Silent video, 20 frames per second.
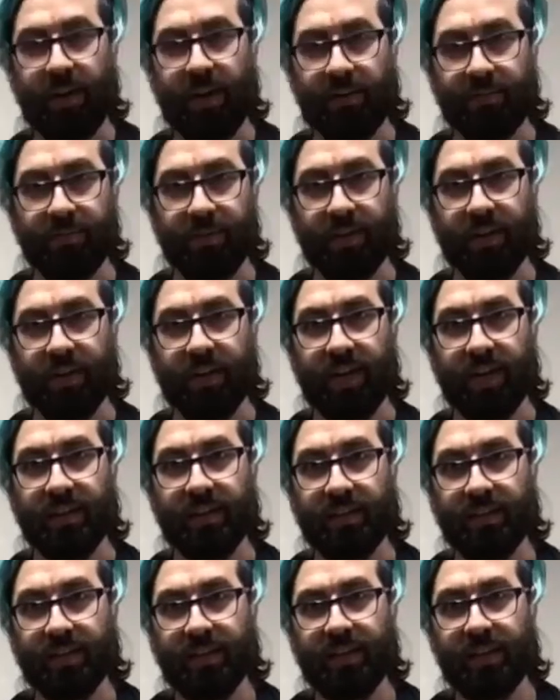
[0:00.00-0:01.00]
it ready for a cut.
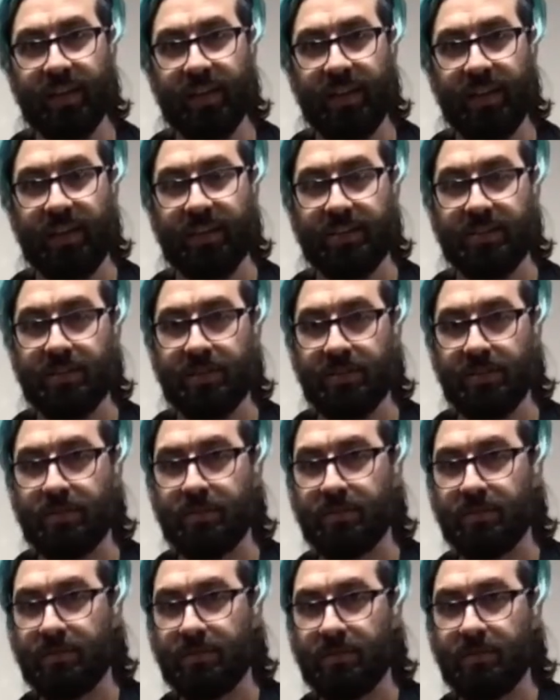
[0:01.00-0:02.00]
And
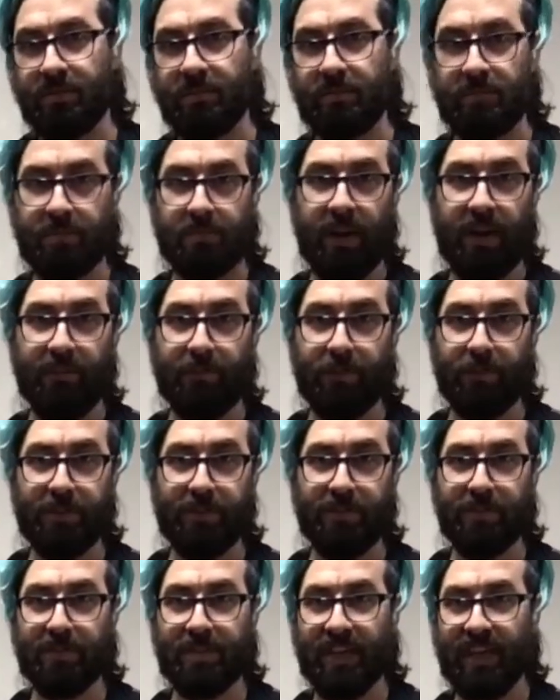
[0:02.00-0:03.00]
so my
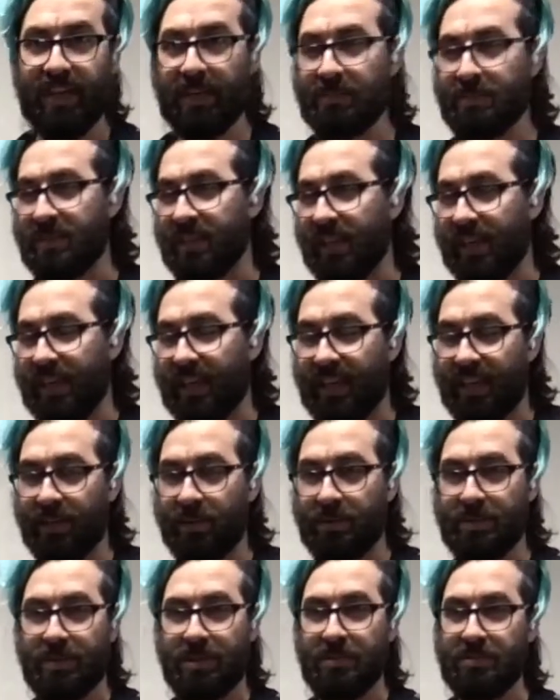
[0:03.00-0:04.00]
first few times, like
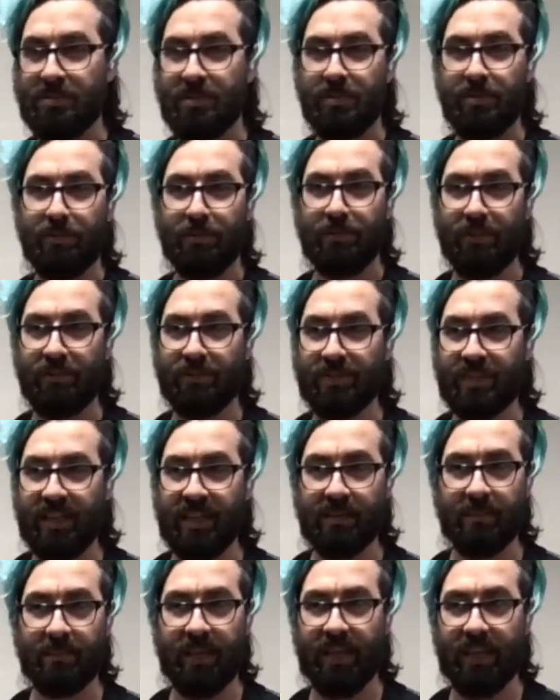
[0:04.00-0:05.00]
it was also
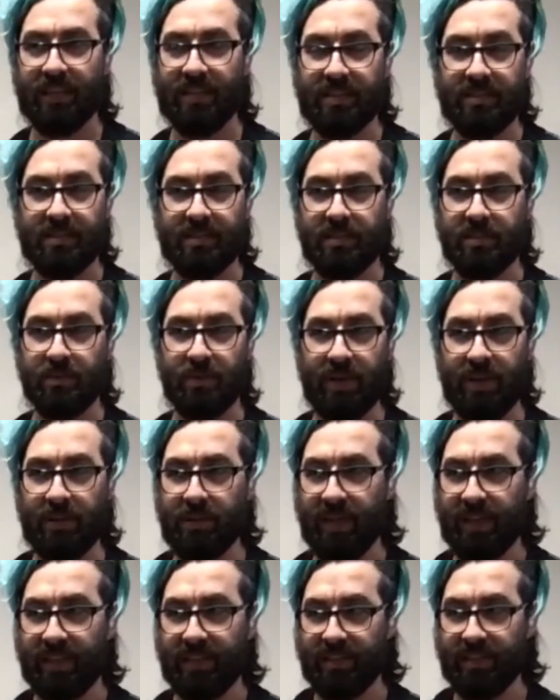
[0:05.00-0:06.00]
15 minutes to 20
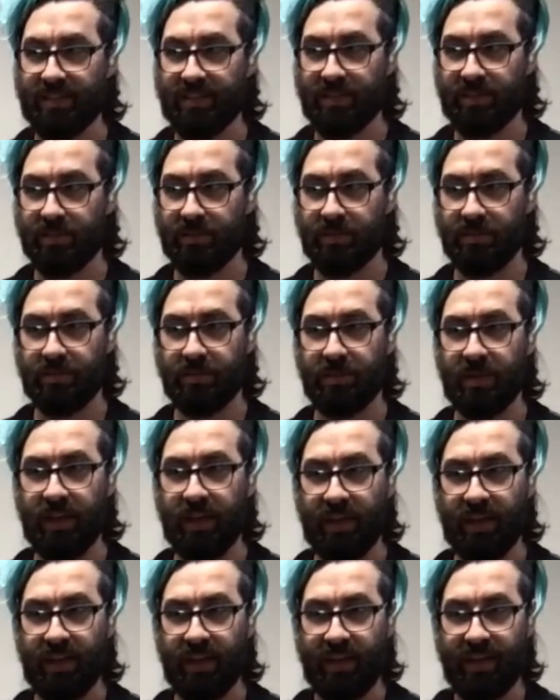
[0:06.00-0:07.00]
minutes to
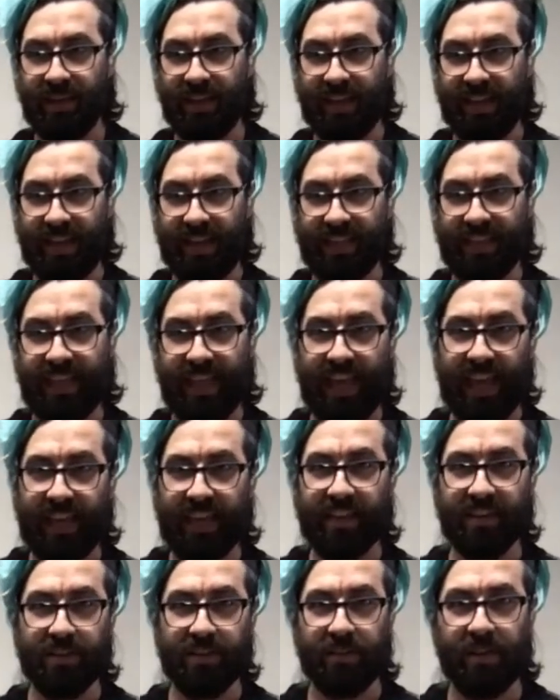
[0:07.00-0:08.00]
get the
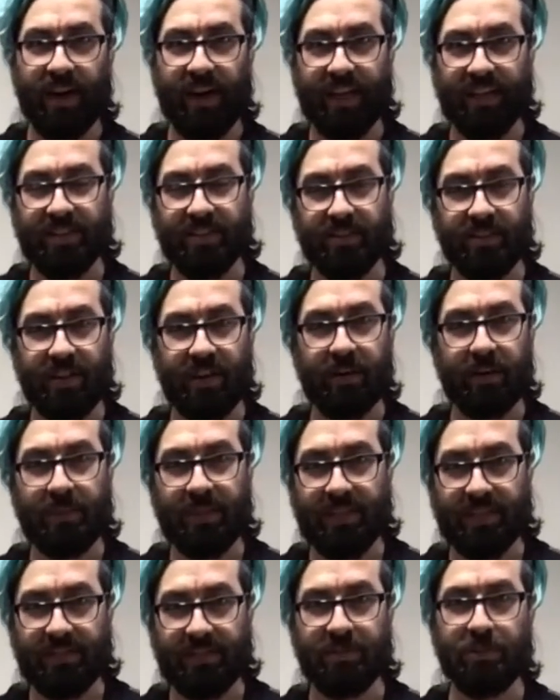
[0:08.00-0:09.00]
angle right so that I'd
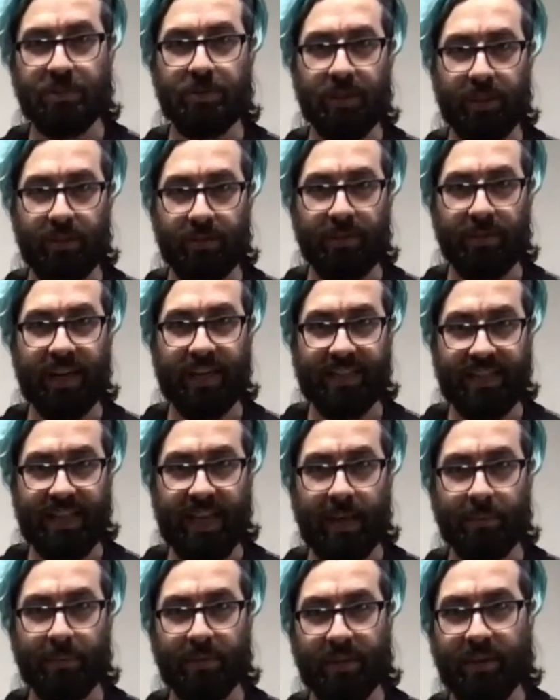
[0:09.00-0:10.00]
be doing the right
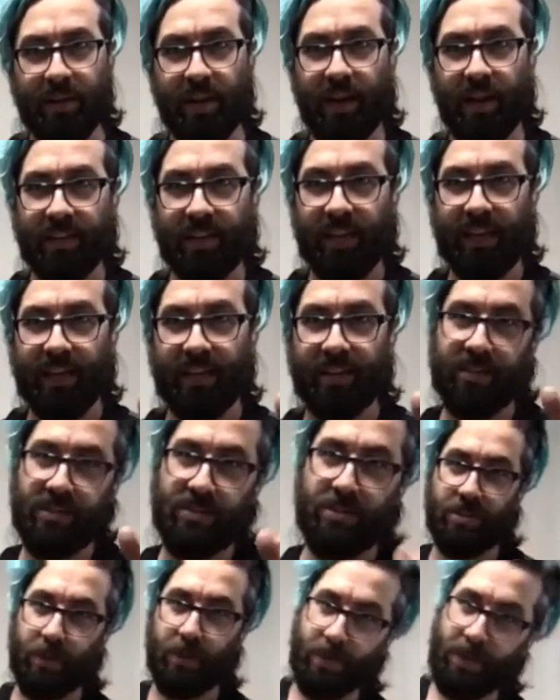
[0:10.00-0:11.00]
depth and not like
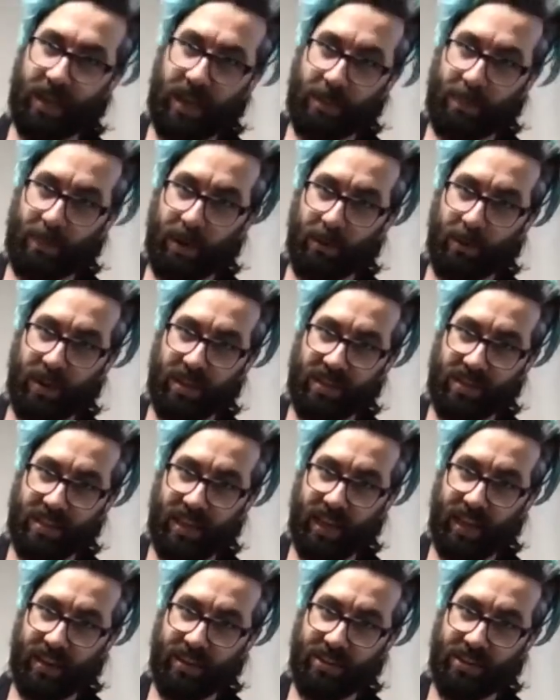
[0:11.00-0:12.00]
super deep on one
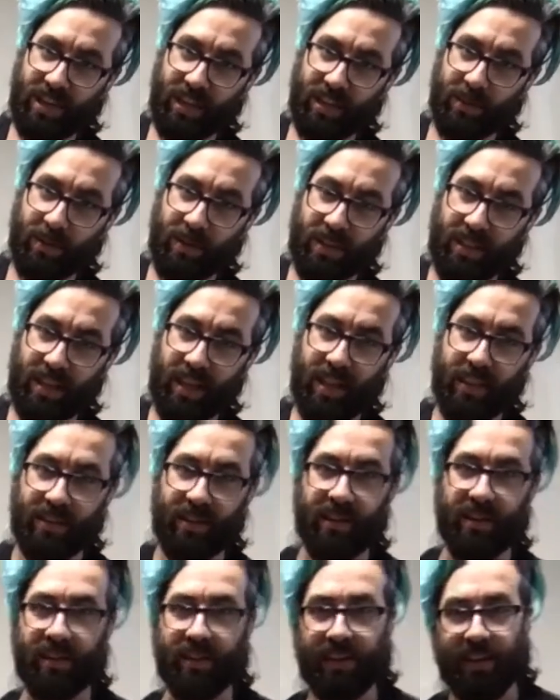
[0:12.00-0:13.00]
side and shallow on the
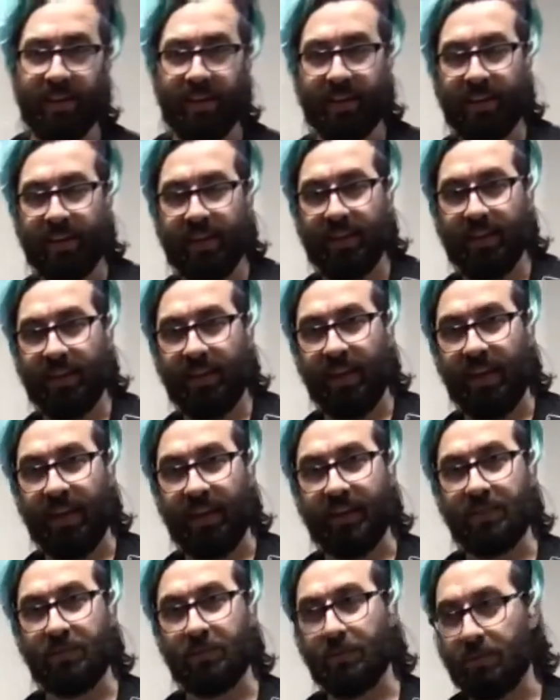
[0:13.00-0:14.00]
other.
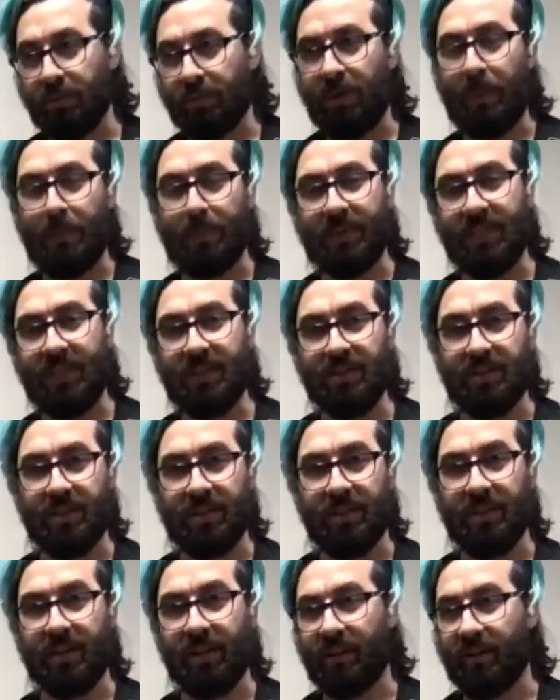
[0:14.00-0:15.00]
And through the
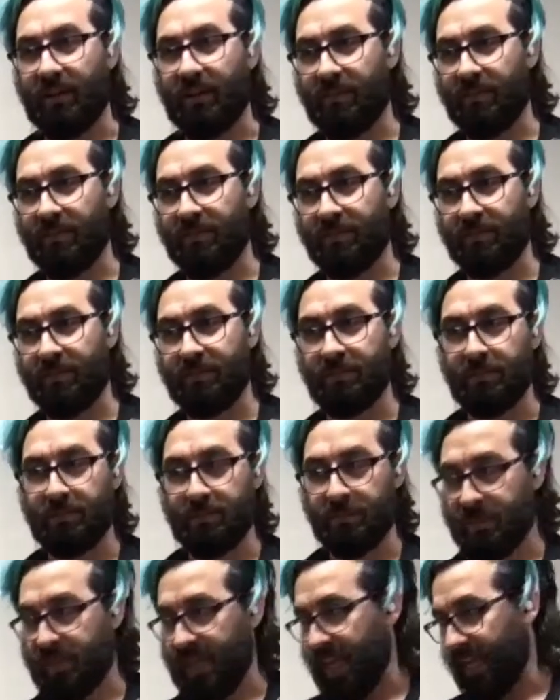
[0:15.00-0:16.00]
repetition of
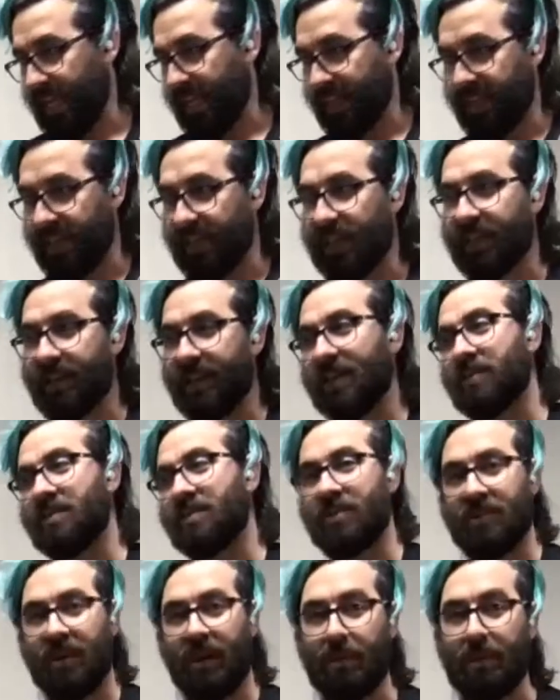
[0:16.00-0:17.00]
taking the iron
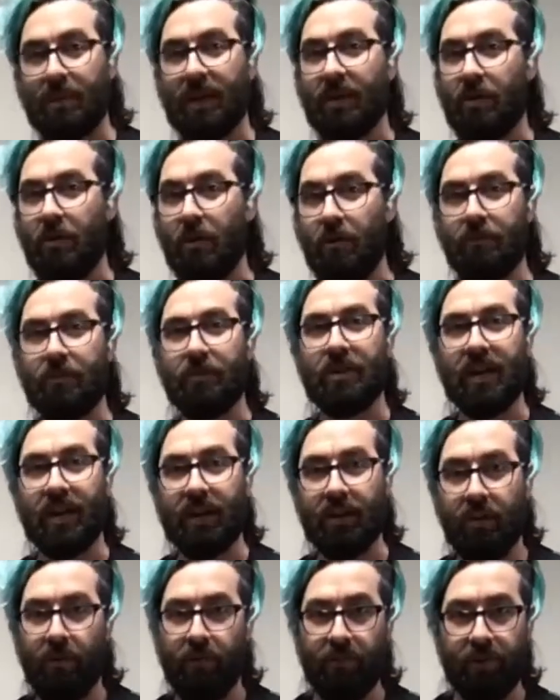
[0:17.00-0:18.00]
out to sharpen it over
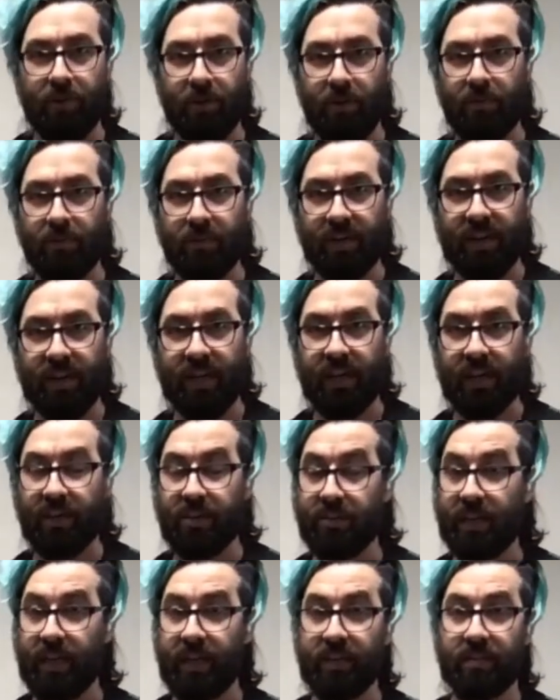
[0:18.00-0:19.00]
and over and over
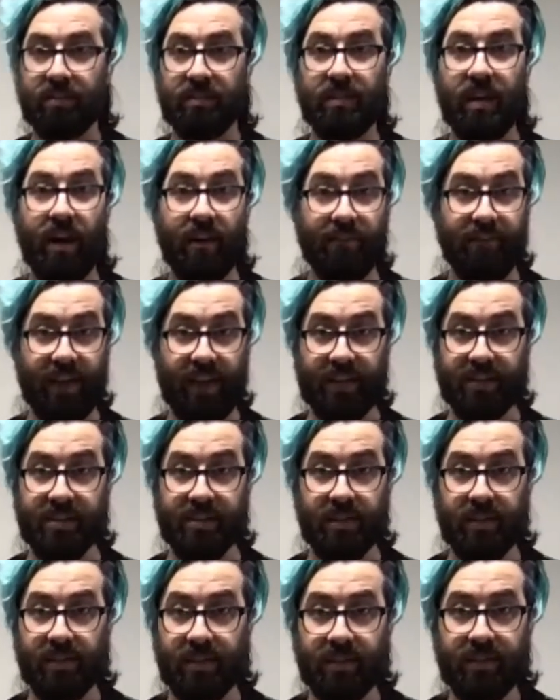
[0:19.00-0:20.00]
again, you get a lot
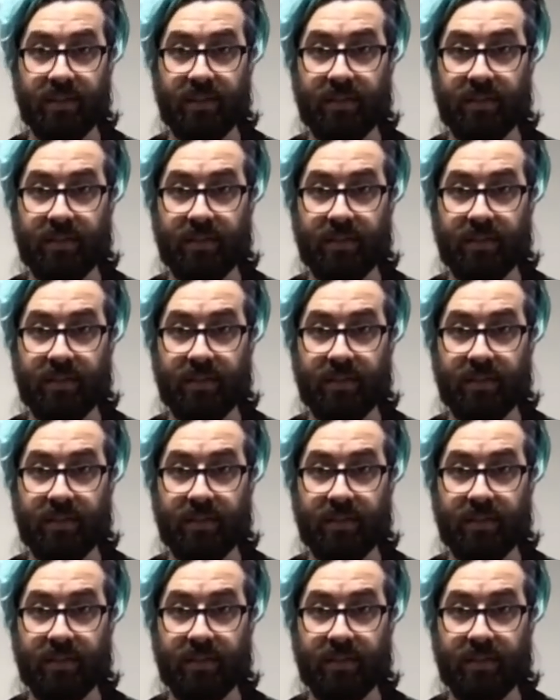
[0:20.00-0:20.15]
faster